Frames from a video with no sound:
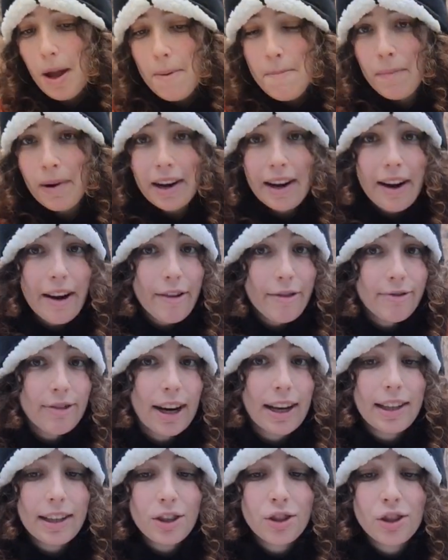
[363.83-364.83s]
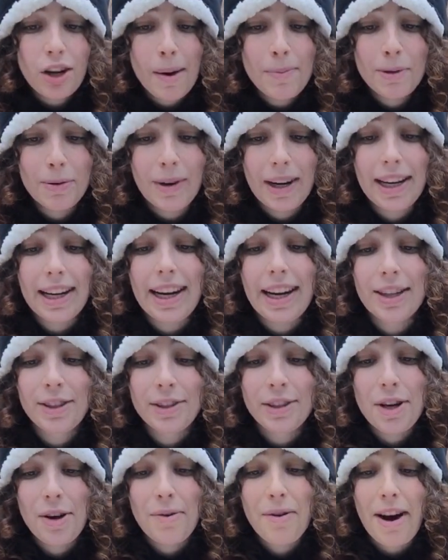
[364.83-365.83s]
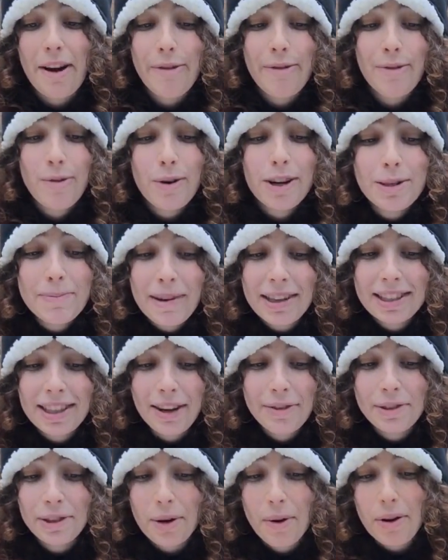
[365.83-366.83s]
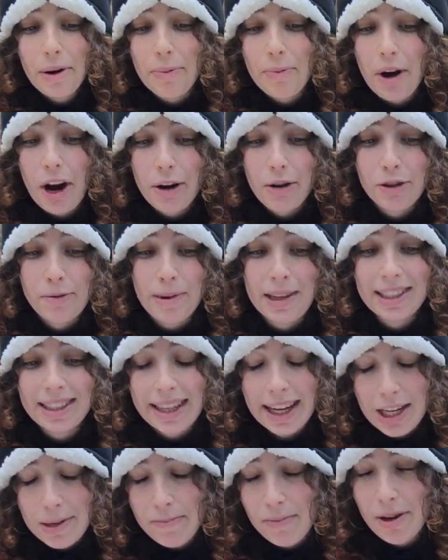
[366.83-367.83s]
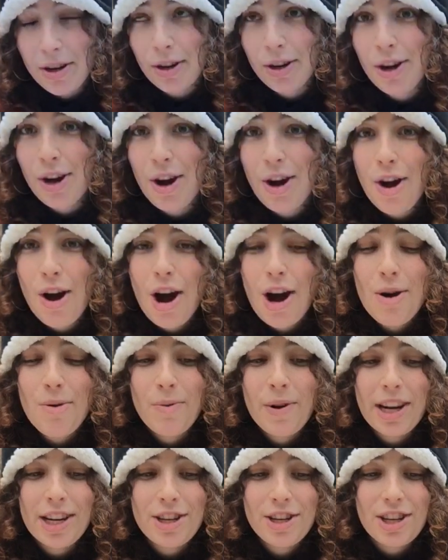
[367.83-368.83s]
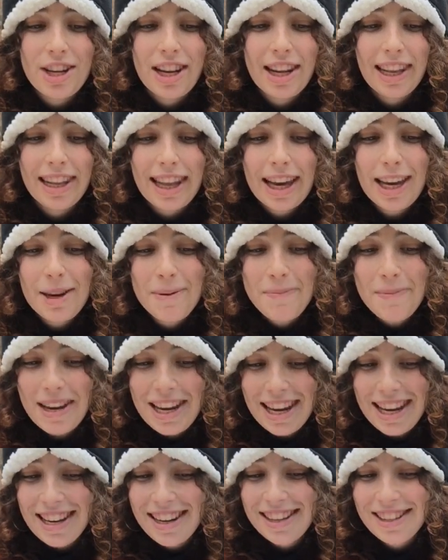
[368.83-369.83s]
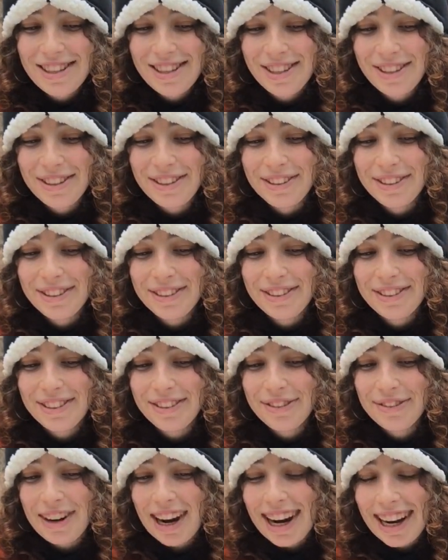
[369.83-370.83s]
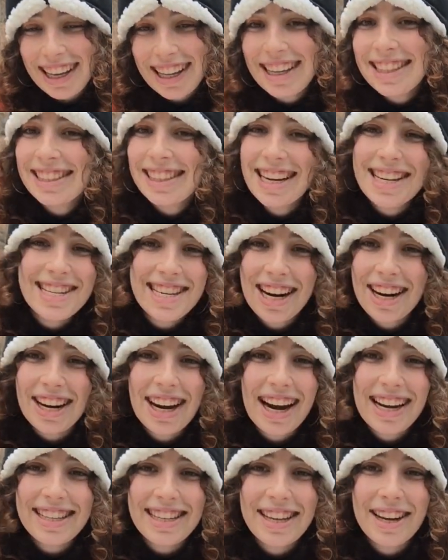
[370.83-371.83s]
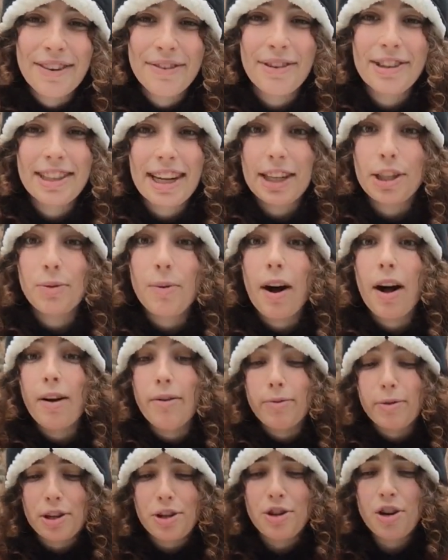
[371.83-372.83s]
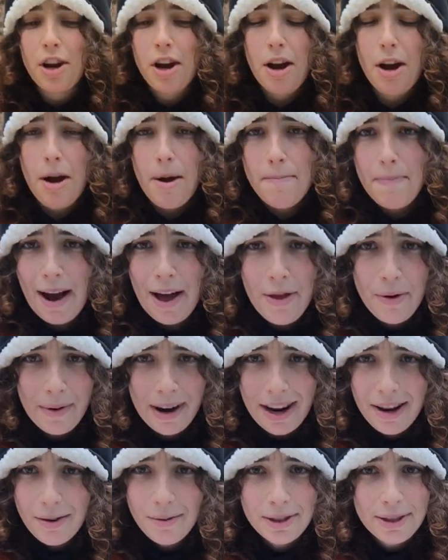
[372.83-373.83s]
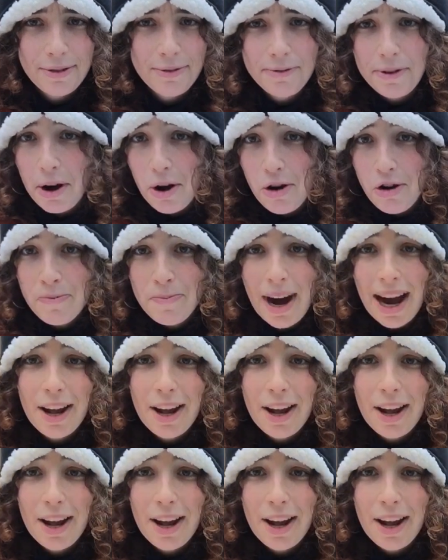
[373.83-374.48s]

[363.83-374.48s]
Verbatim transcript: But it had finally stopped raining, so I forced myself to go on a walk with my sketchbook, which led me to finally sketching out an idea for day 12, which, by the way, it was foam.